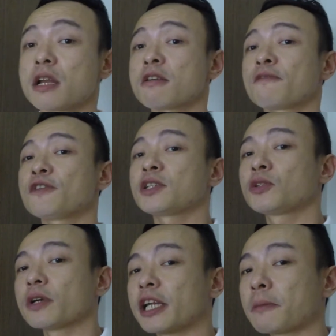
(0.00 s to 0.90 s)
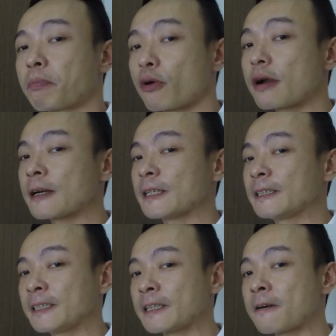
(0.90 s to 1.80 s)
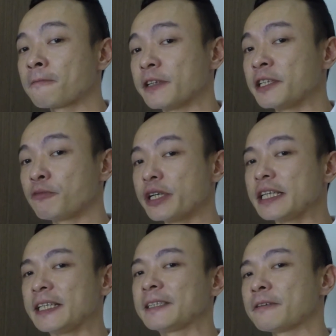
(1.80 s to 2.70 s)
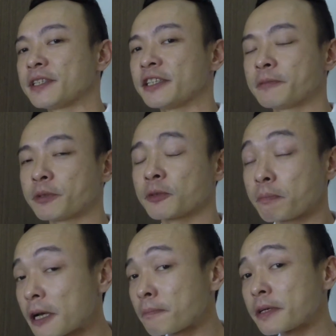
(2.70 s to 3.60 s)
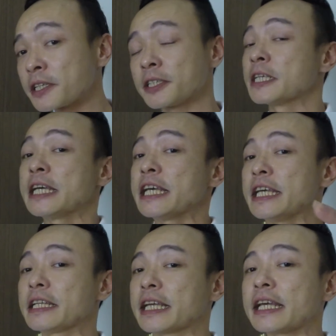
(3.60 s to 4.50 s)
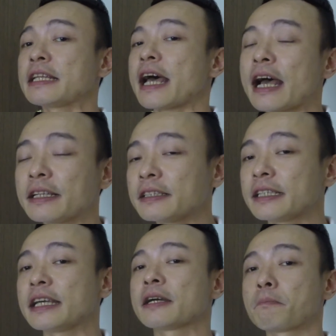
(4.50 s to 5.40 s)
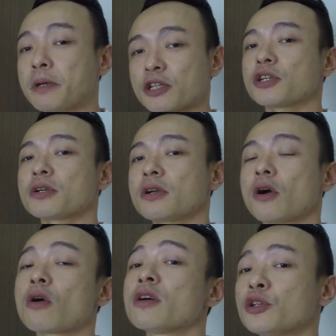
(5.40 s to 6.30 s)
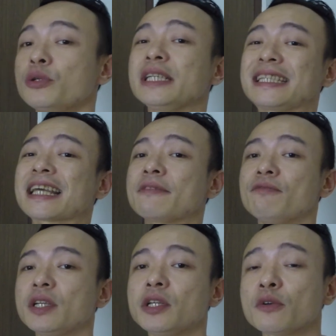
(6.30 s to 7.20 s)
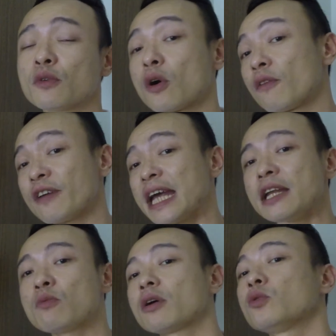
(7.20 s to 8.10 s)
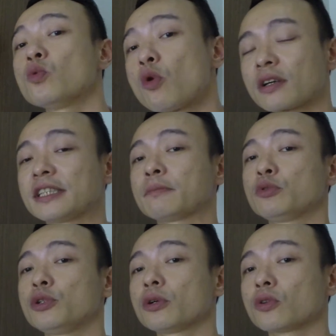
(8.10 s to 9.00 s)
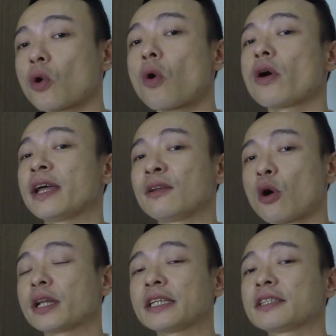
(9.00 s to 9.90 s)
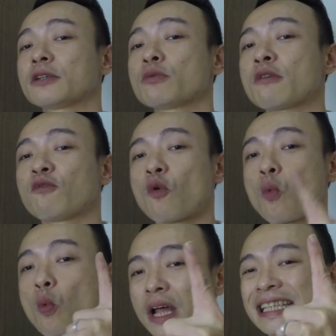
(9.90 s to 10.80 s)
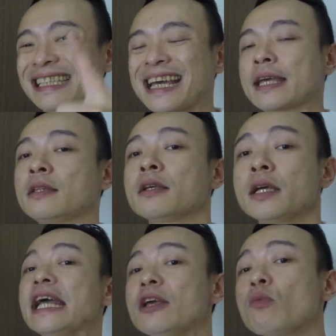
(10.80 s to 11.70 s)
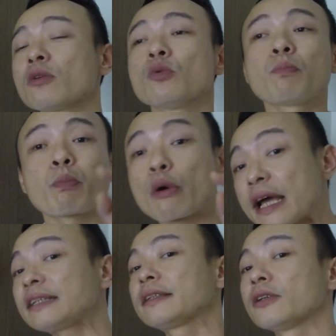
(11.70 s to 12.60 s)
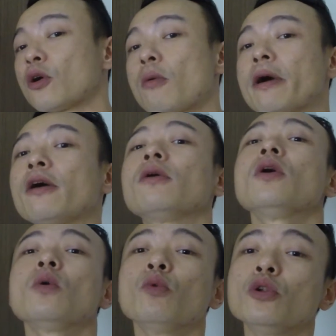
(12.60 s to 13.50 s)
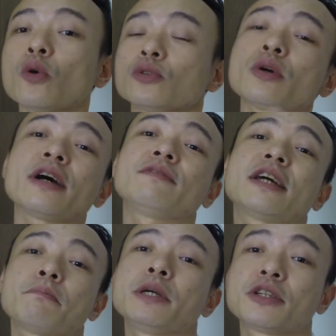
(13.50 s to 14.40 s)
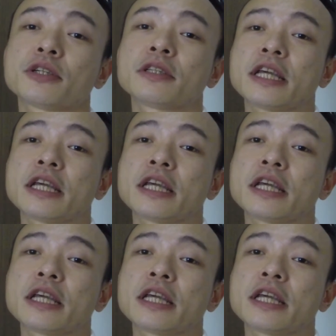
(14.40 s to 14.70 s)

Now, the first look at the product itself, it really serves its purpose. It can either take a picture or a 3-second video of anyone who walks up to your door and loiters around for 1 second. Anyone who pressed the doorbell would also have their picture